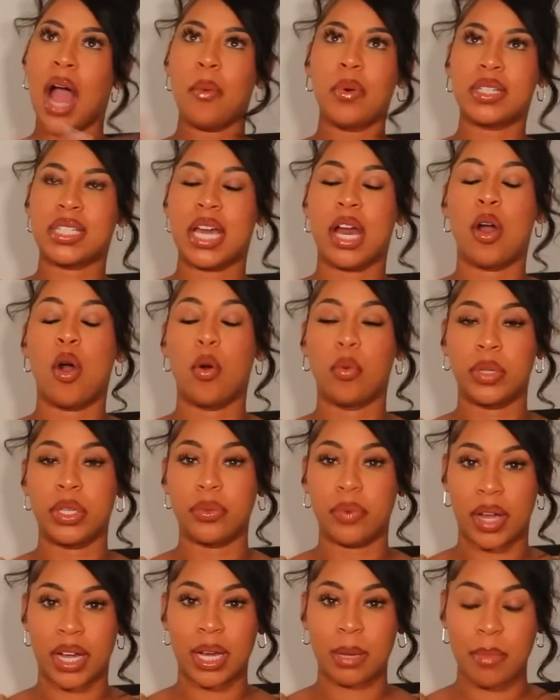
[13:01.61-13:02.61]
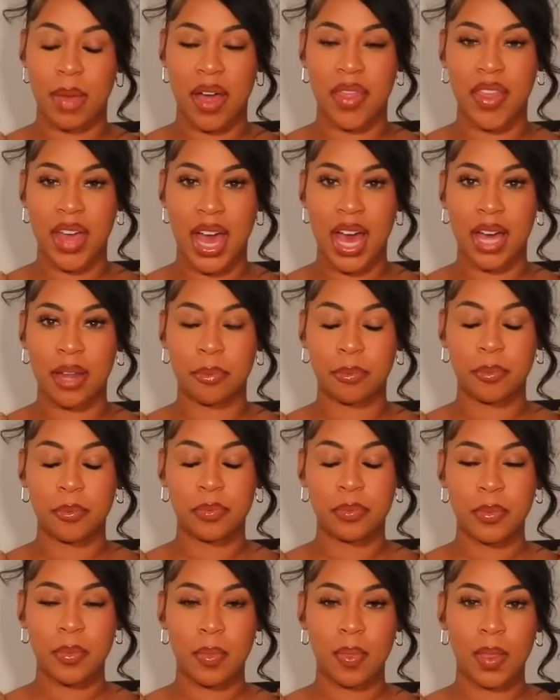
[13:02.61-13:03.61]
I wouldn't say I only recommend that.
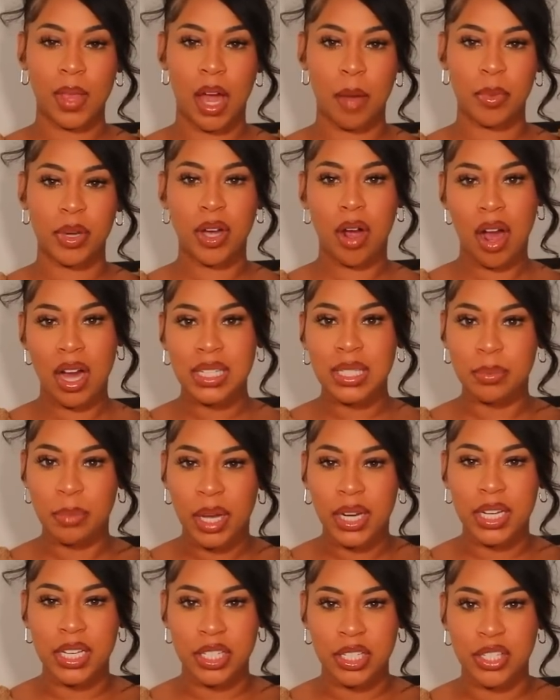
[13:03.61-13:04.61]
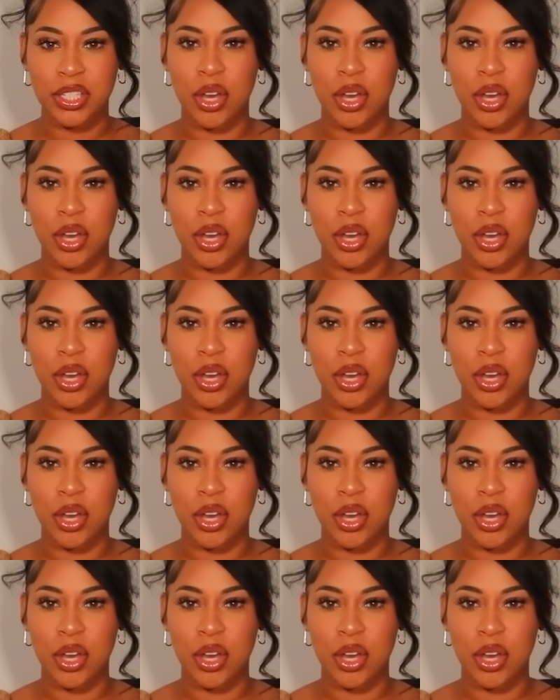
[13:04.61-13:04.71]
It costs money,